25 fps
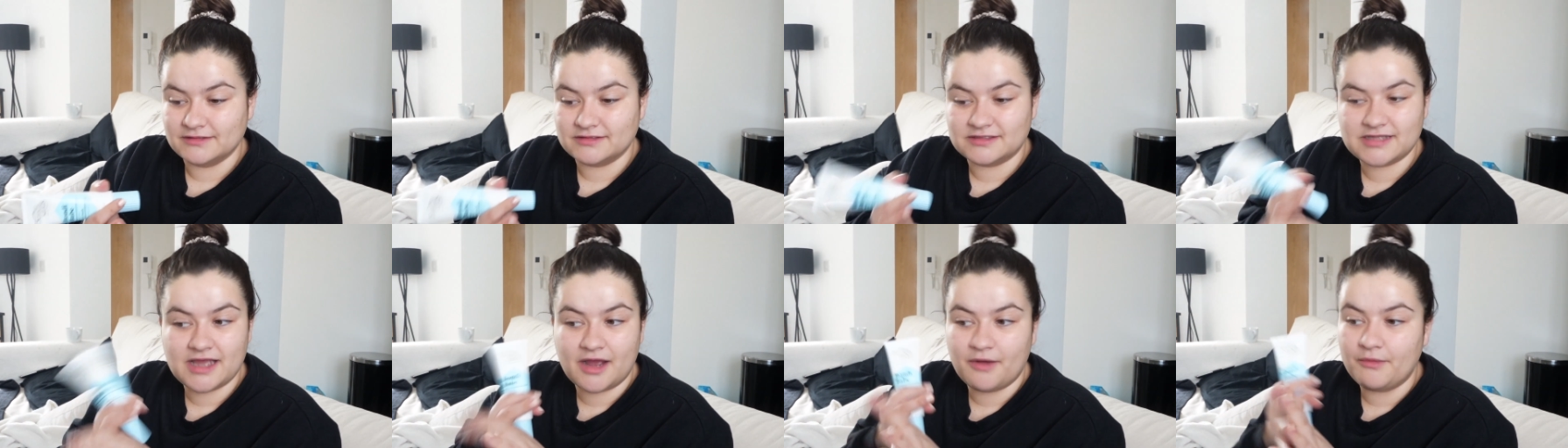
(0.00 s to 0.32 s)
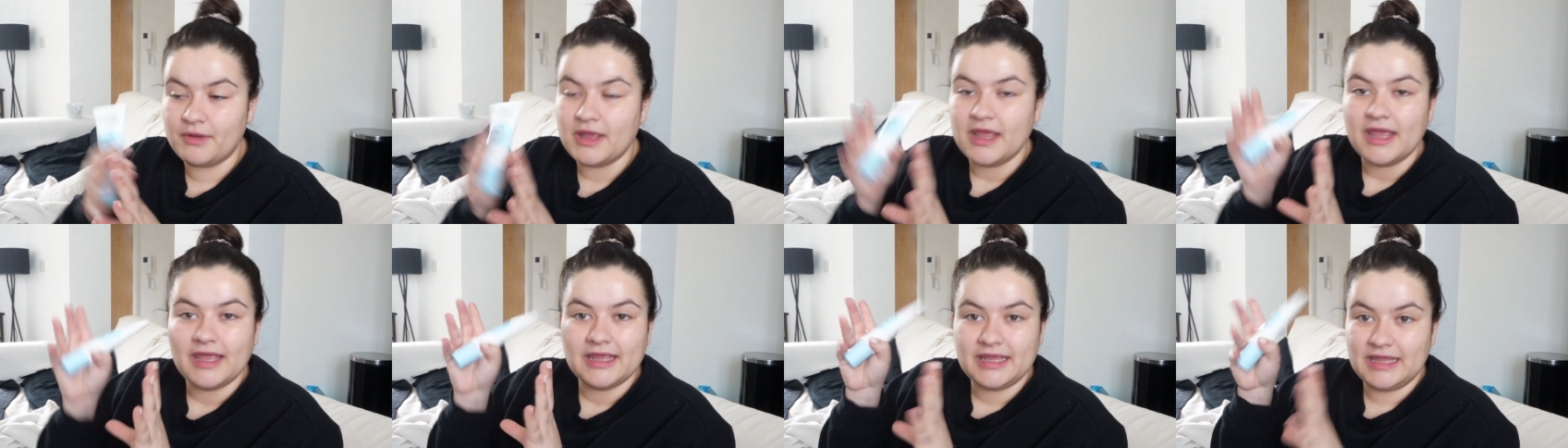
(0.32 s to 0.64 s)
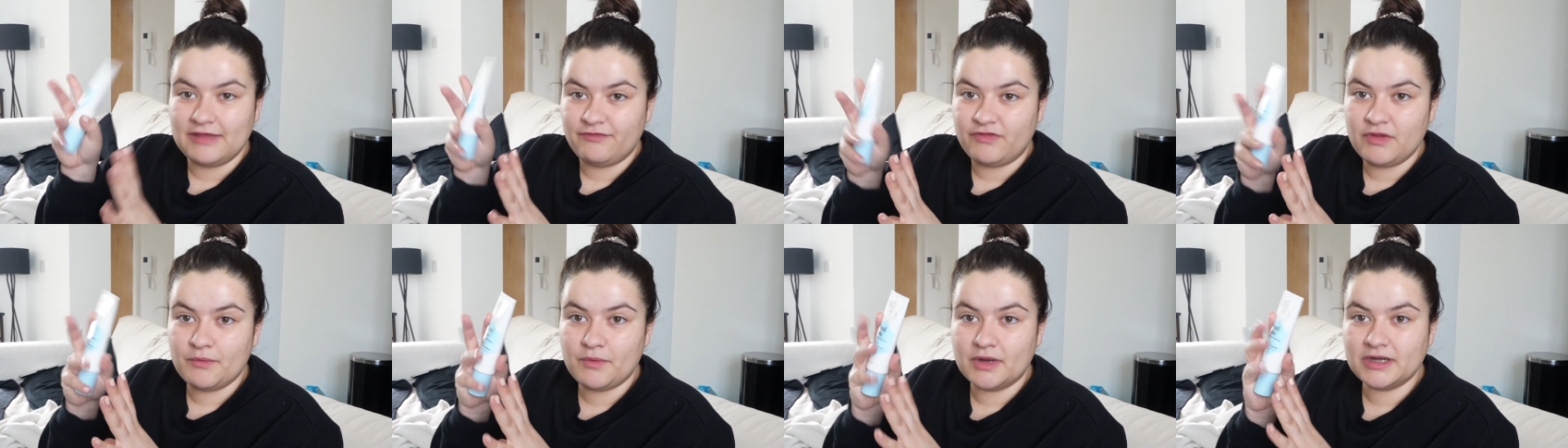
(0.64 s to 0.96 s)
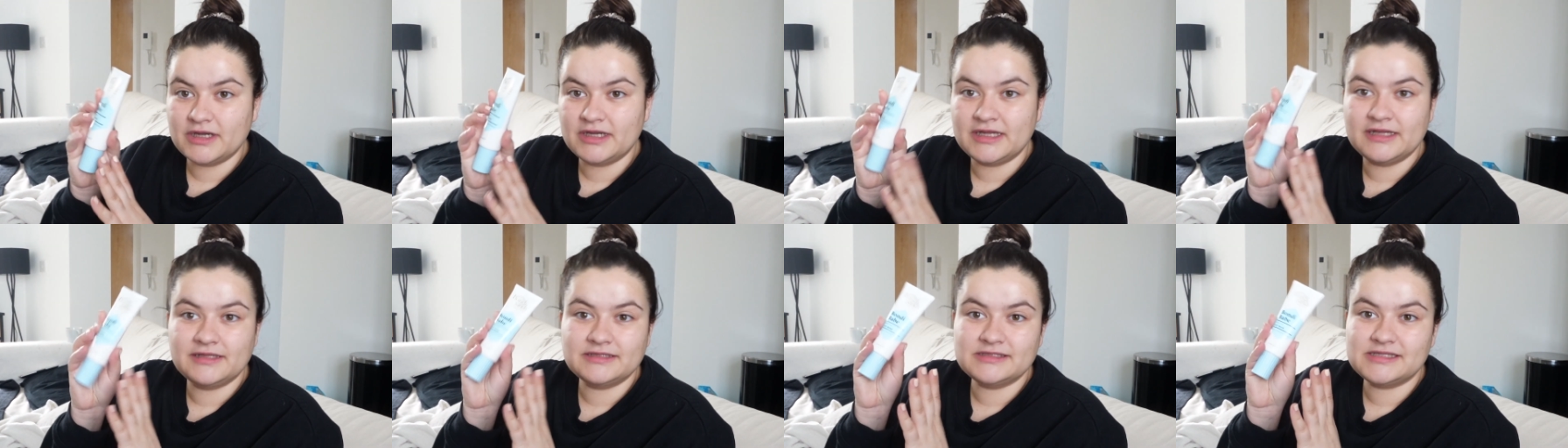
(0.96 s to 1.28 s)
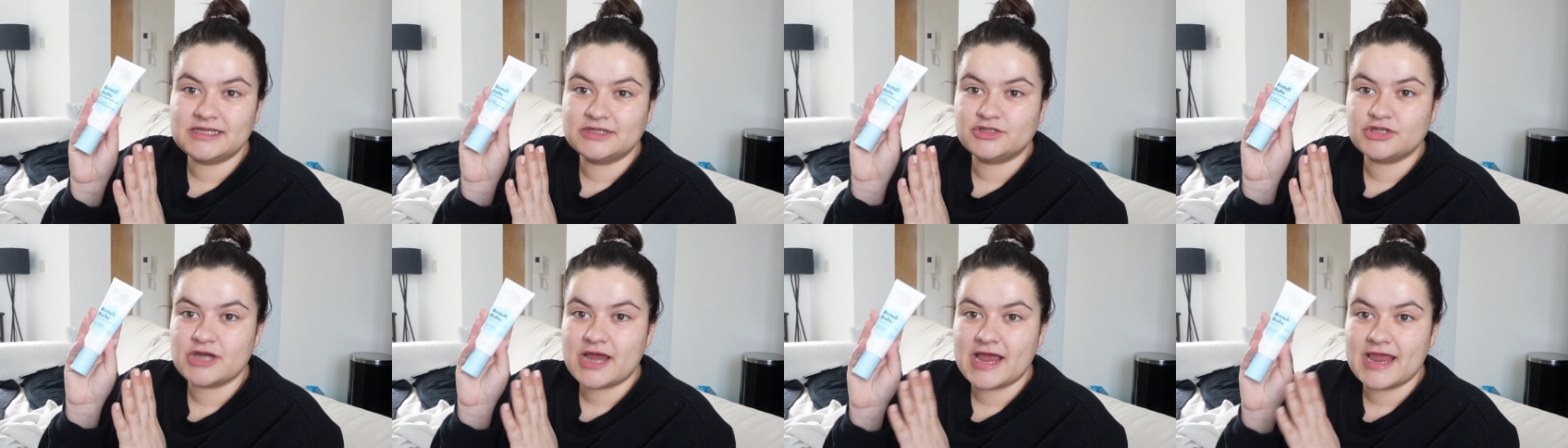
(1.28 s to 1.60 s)
So if you're wanting
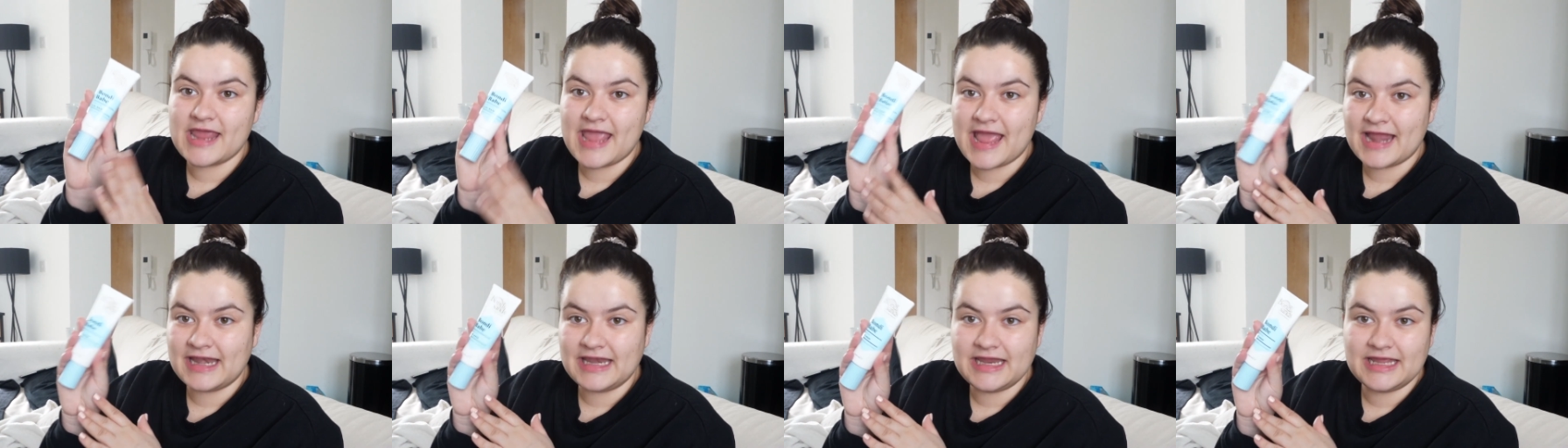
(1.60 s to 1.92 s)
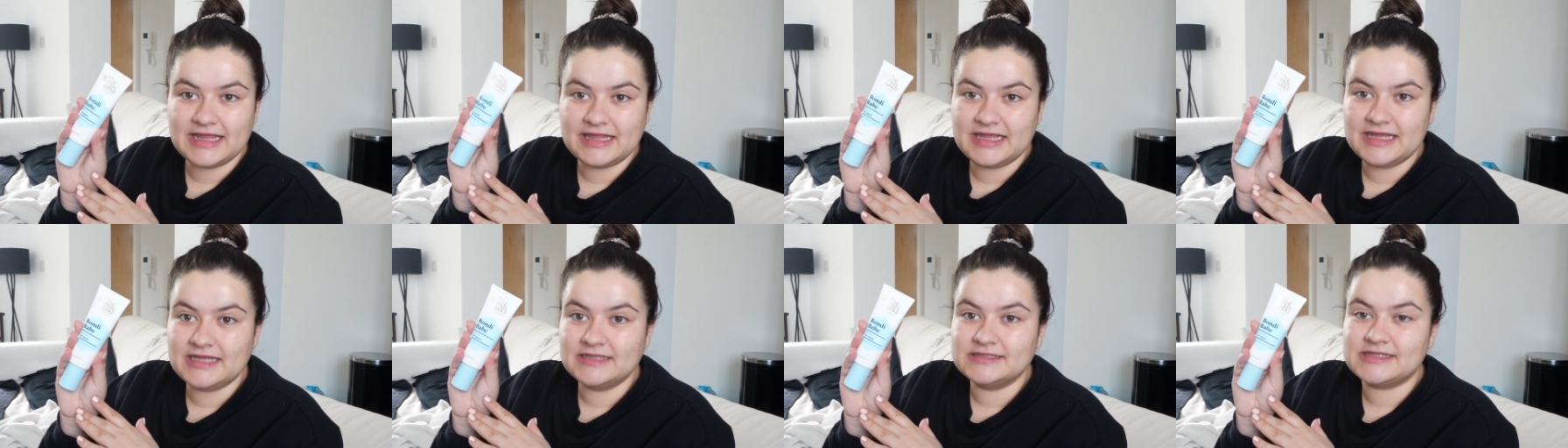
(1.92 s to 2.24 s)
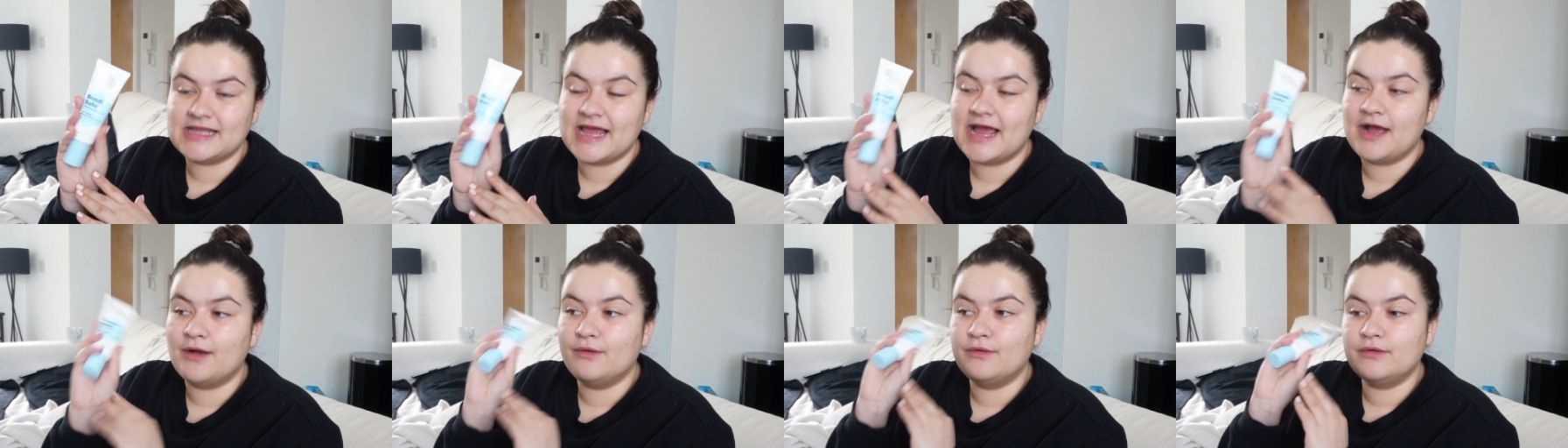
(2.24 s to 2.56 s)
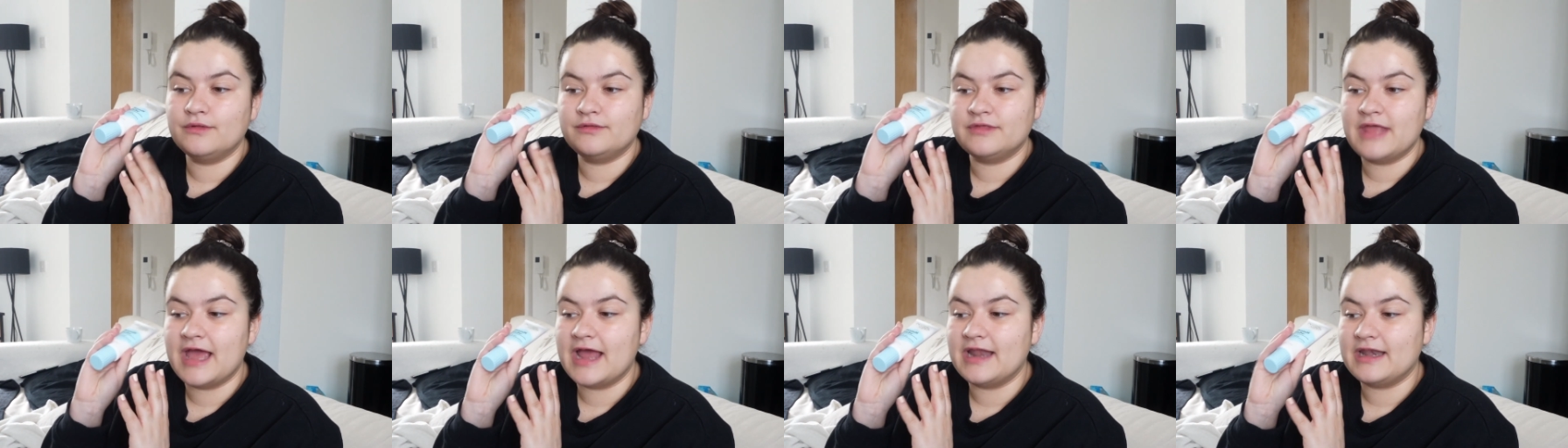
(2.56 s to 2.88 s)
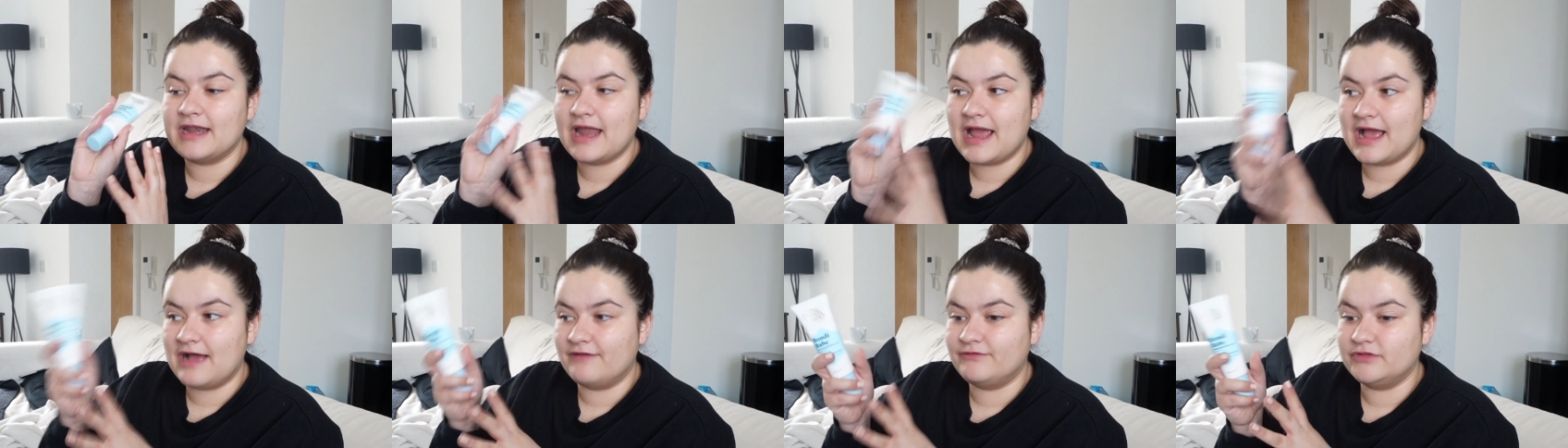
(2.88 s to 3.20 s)
to try any of these out
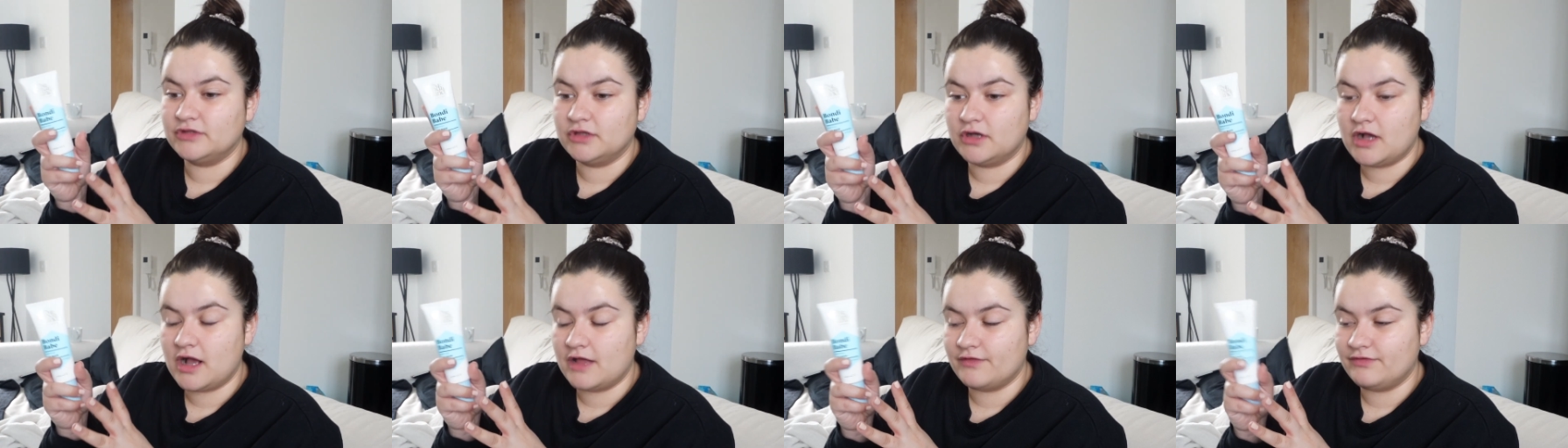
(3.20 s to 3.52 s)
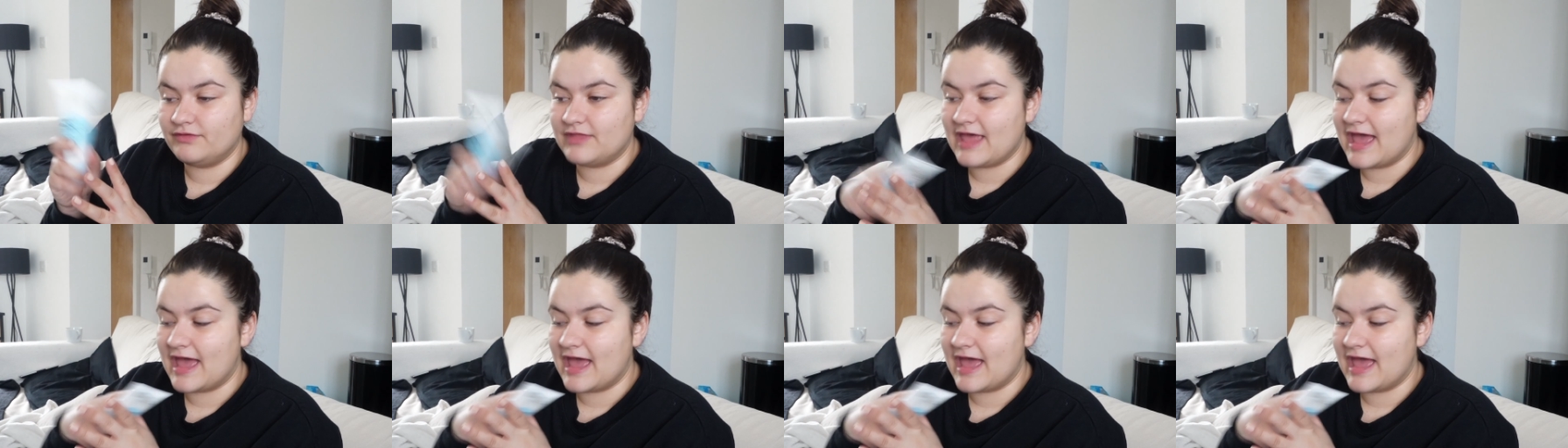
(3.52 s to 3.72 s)
then have a look on